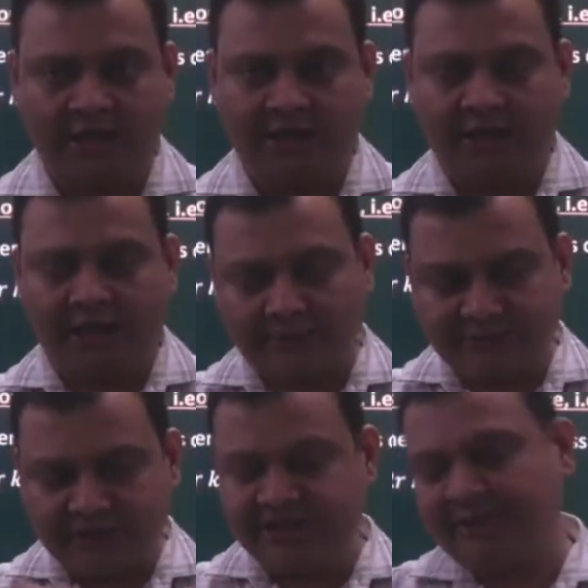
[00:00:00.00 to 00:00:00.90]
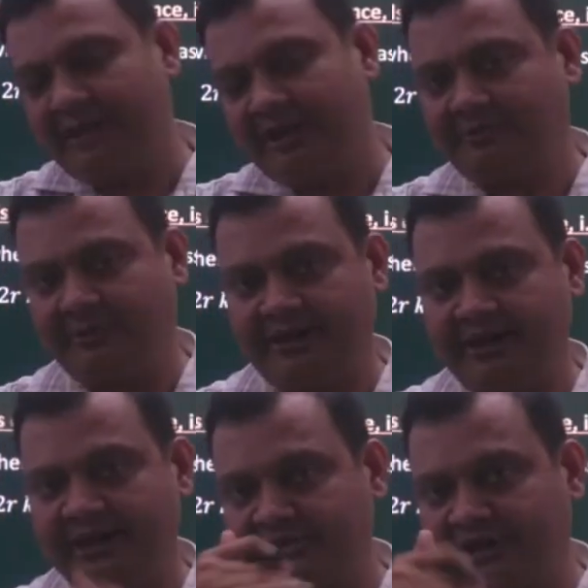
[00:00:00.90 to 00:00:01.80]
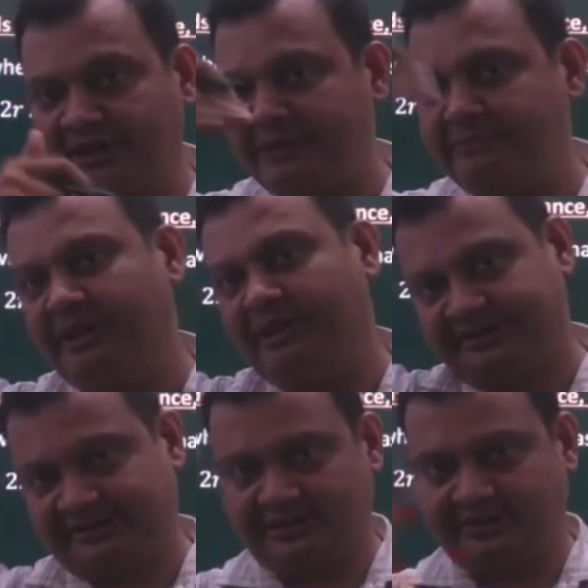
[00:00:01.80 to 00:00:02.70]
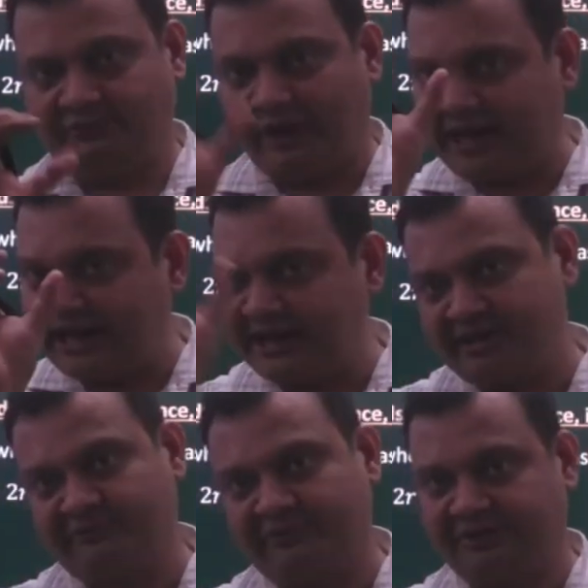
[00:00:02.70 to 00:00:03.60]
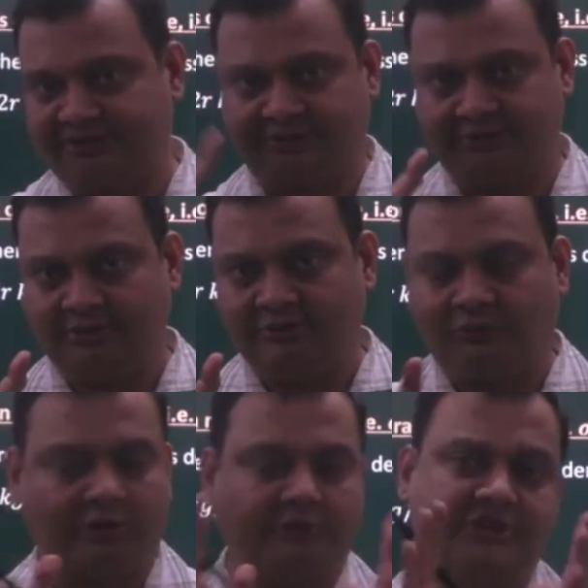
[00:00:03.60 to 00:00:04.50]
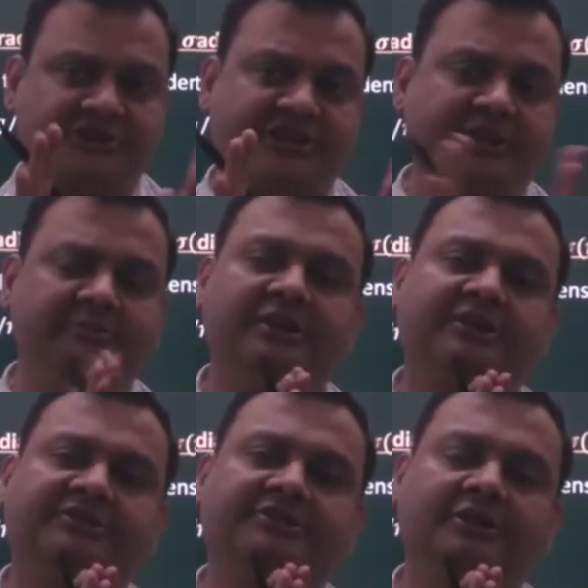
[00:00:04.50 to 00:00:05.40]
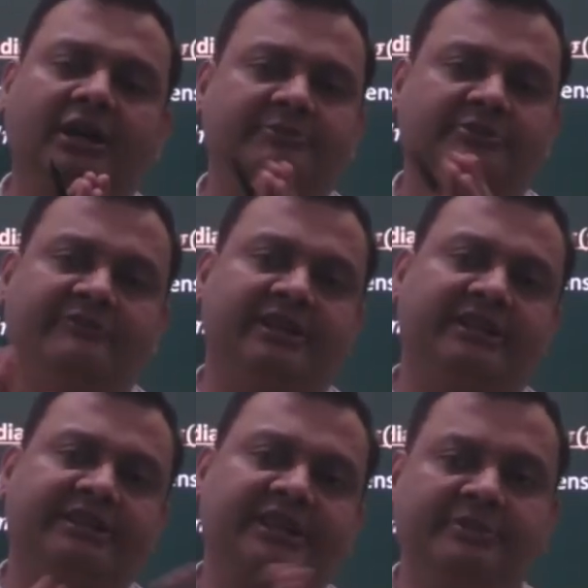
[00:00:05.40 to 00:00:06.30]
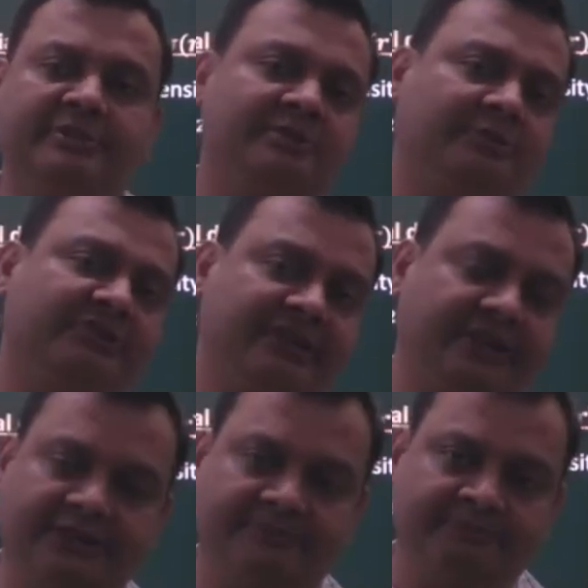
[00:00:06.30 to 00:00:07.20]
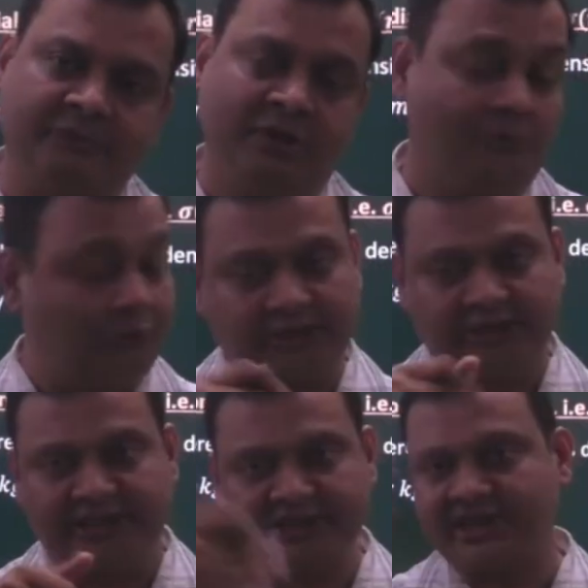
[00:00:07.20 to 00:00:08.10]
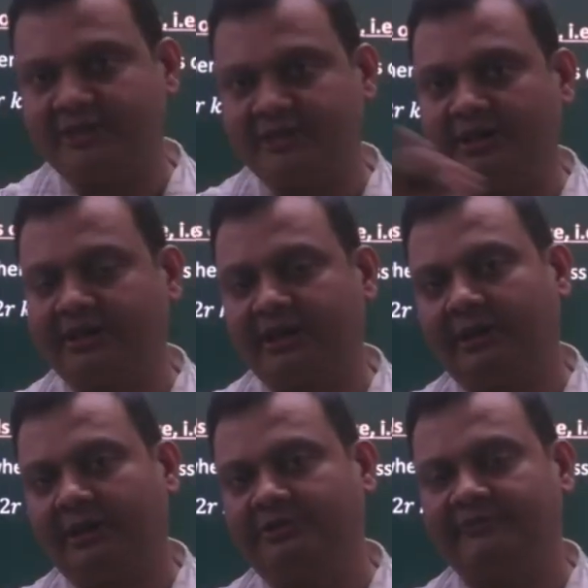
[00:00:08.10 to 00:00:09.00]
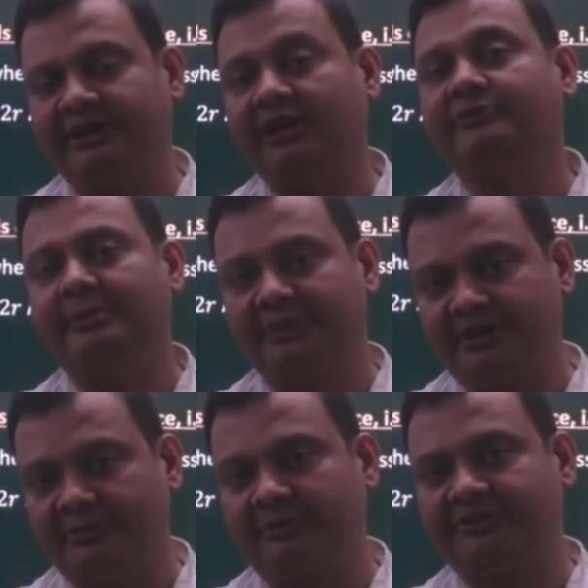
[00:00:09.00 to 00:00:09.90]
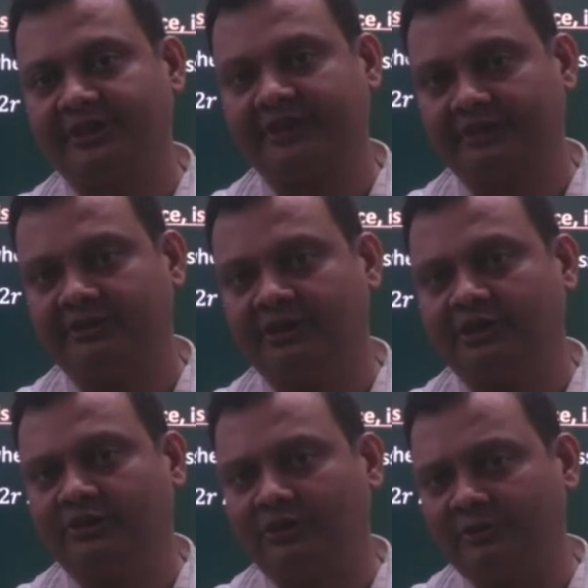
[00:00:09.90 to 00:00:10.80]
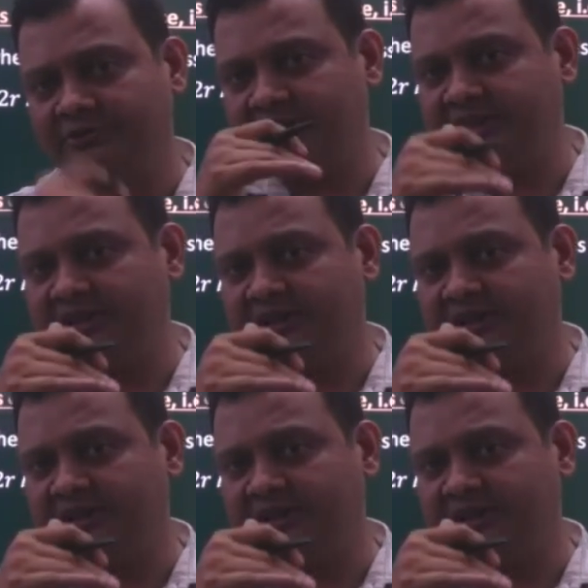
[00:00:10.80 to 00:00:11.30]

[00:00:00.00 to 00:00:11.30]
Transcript: and I'm changing my speed in every 10 minutes, finite intervals. For the first 10 minutes, I'm driving at 10 meter per second. For the next 10 minutes, I'm driving at 5 meter per second. So I'm changing the